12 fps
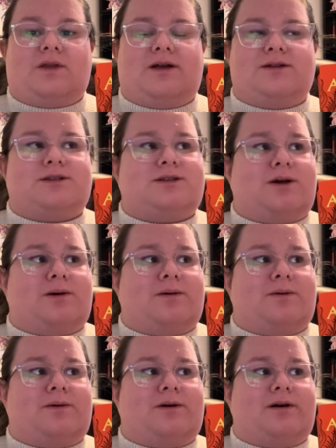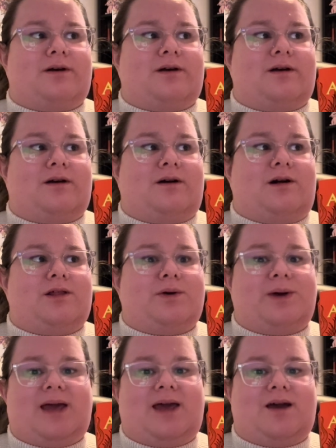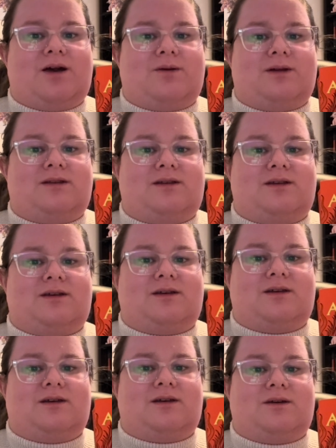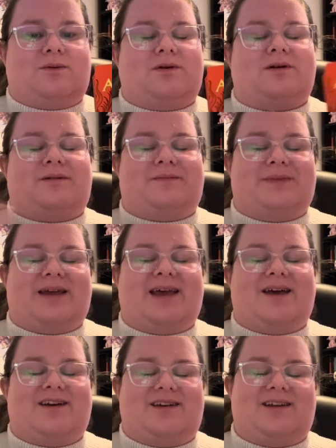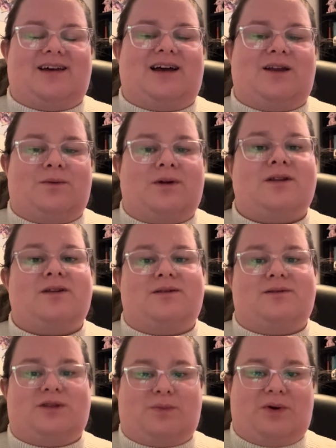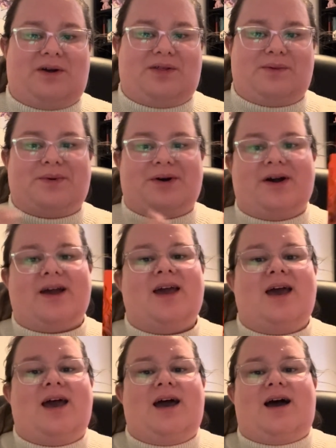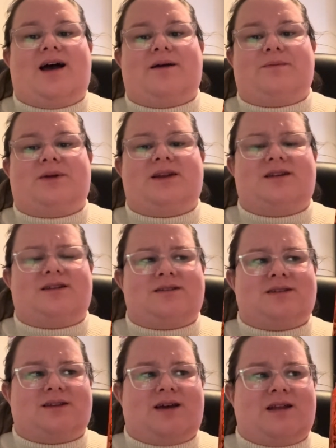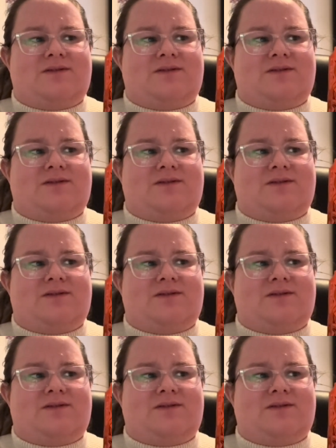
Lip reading: So although I can't go into, well, I could, I don't want to spoil the book, but it does kind of